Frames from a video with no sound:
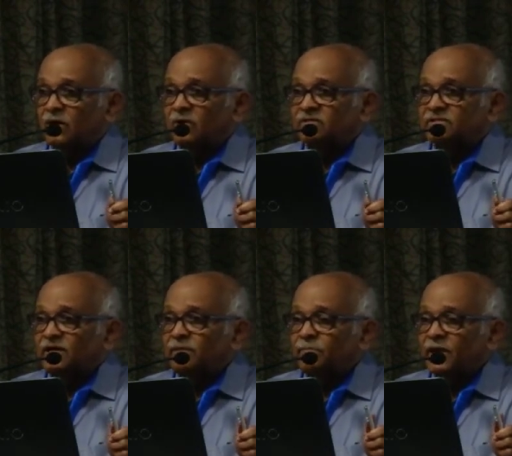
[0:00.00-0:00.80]

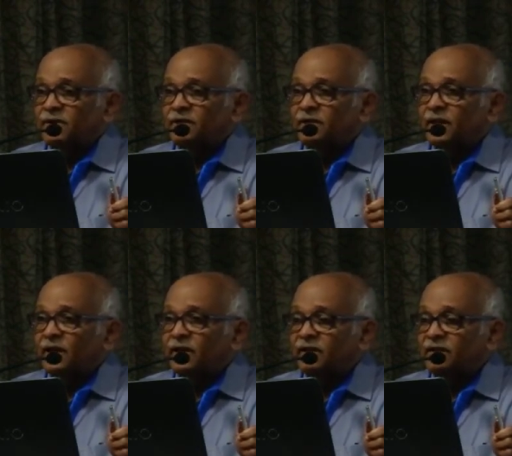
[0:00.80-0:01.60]
Oxaliplatin in the
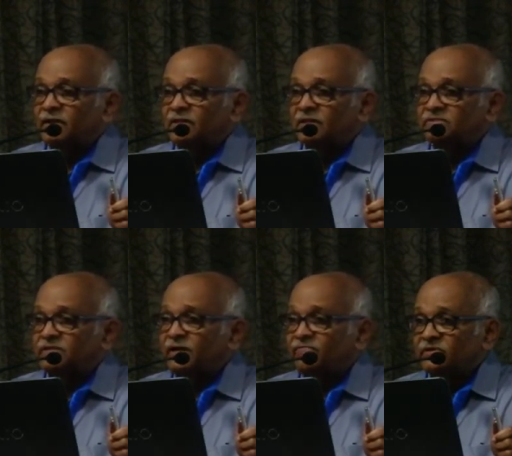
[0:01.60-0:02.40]
night, the
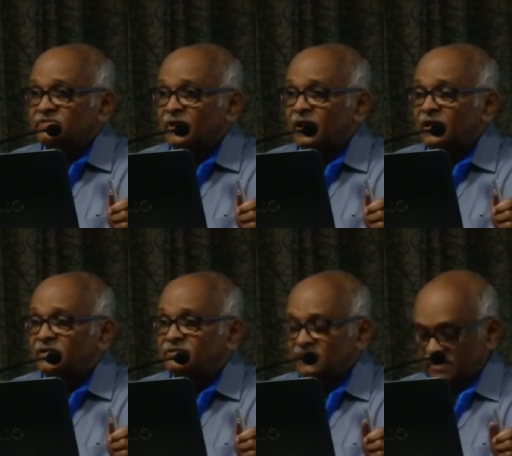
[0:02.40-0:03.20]
side effects are
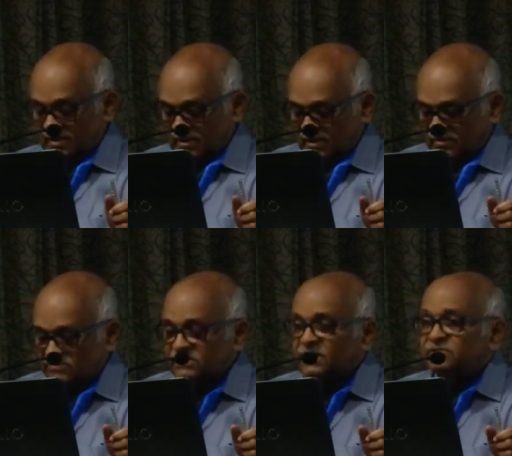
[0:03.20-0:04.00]
less.
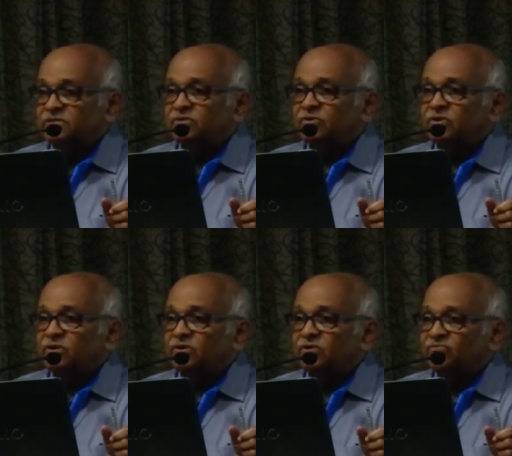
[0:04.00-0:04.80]
The studies are
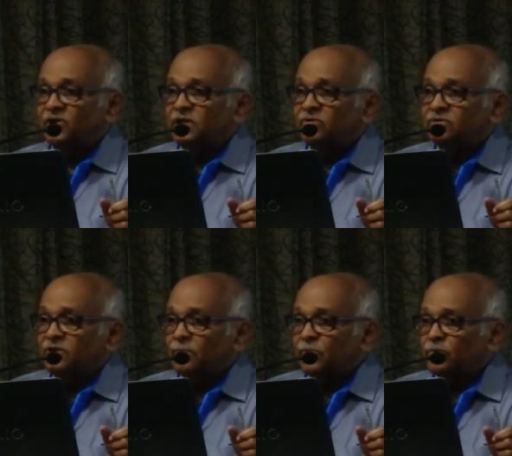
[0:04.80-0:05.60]
going on to find out
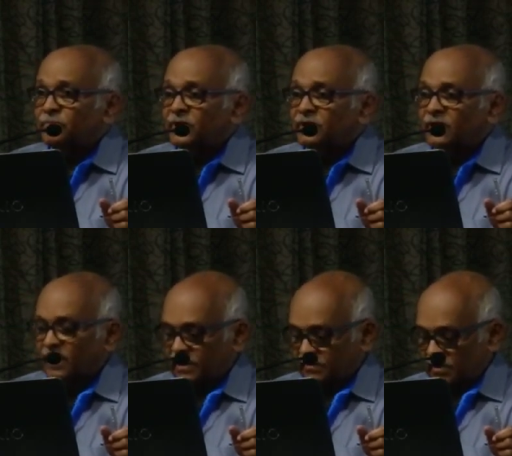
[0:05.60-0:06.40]
the appropriate
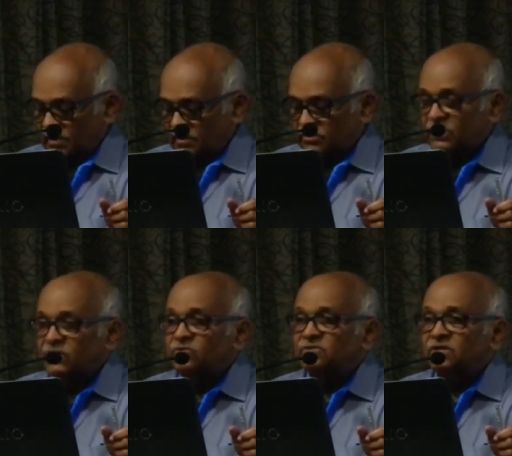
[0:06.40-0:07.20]
time to
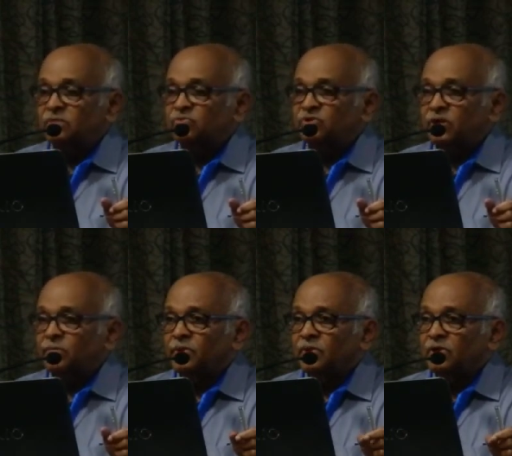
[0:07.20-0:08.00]
give this
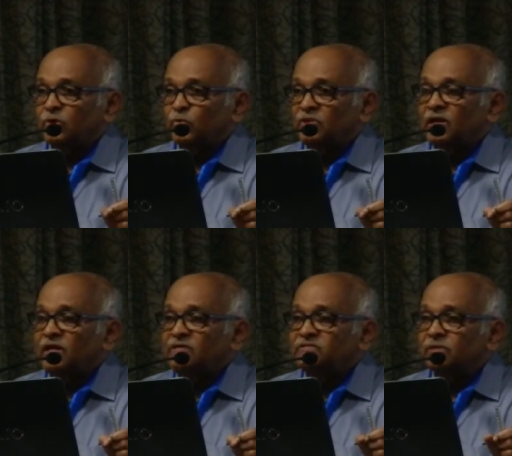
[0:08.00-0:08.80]
chemotherapy with the
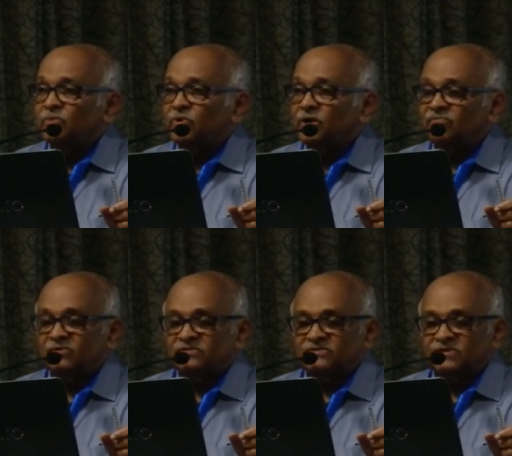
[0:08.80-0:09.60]
least amount of
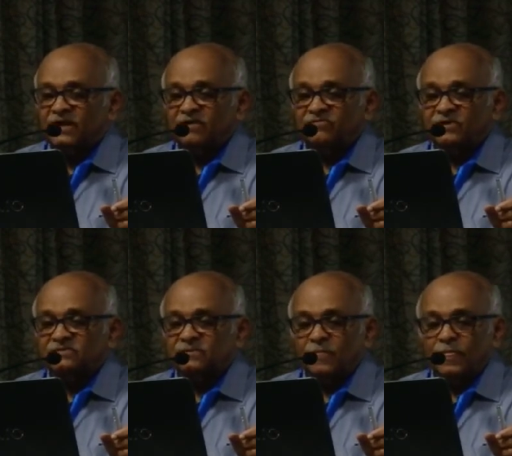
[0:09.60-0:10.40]
side effects.